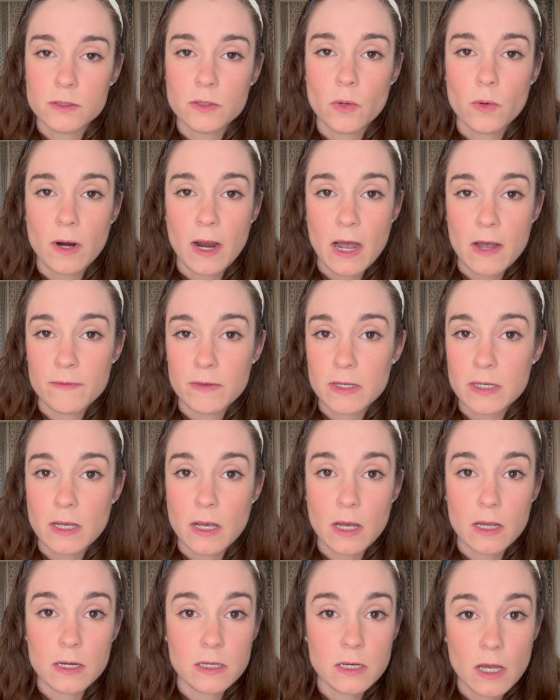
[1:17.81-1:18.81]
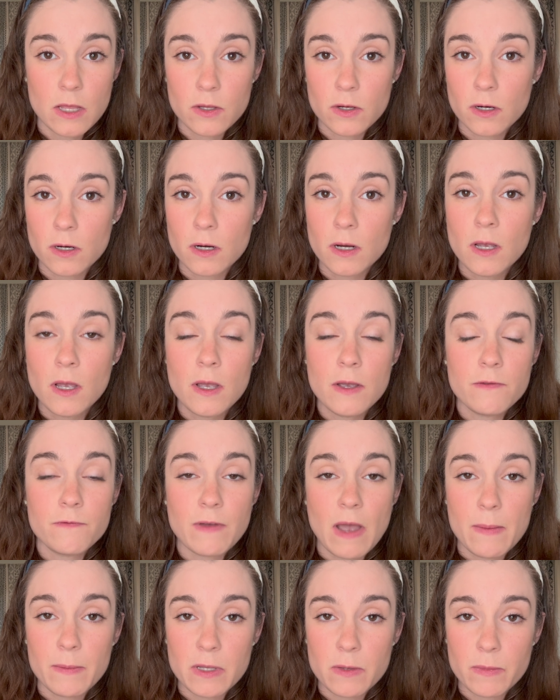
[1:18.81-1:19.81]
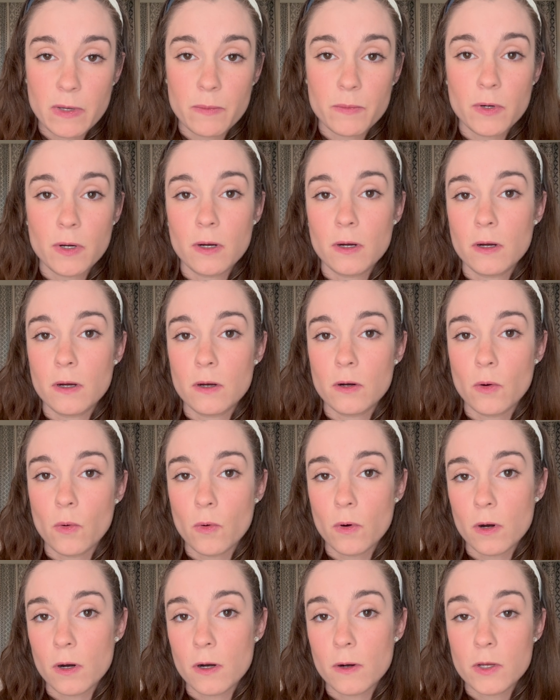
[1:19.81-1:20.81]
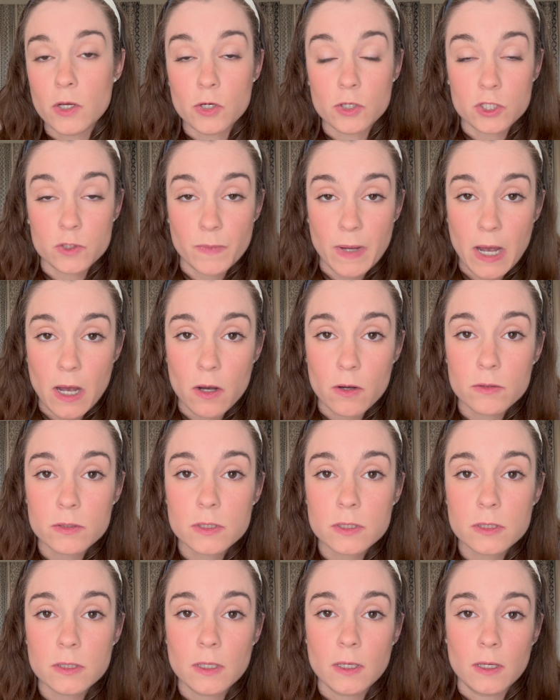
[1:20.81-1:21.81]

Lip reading: or having another family member or your spouse,